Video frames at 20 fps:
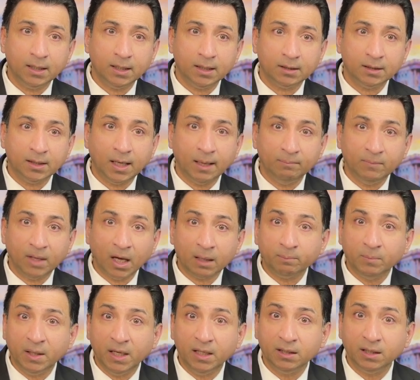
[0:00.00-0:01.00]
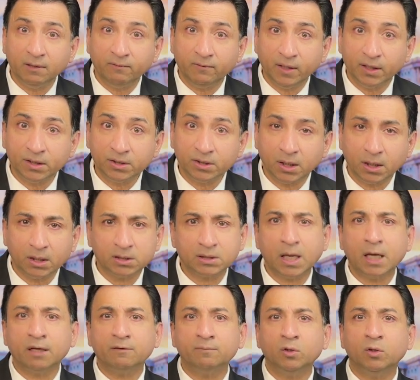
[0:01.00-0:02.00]
them not paying their fair share,
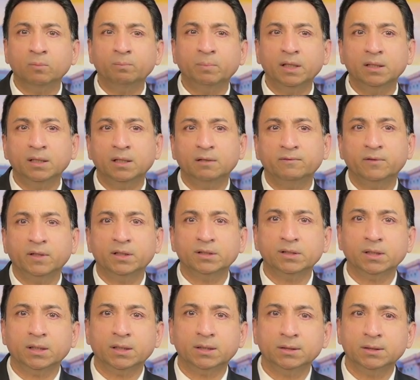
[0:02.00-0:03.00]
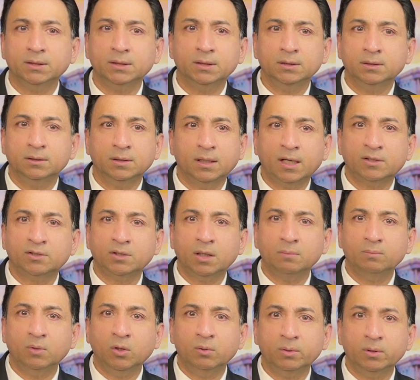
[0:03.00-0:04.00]
because a lot of them don't pay their fair share.
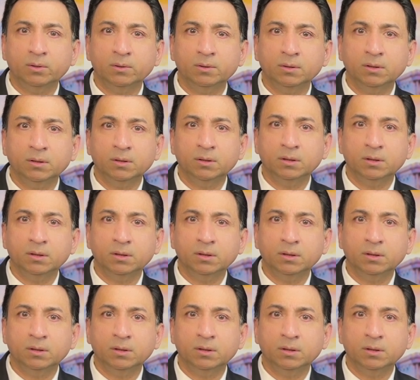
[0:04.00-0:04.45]
ExxonMobil,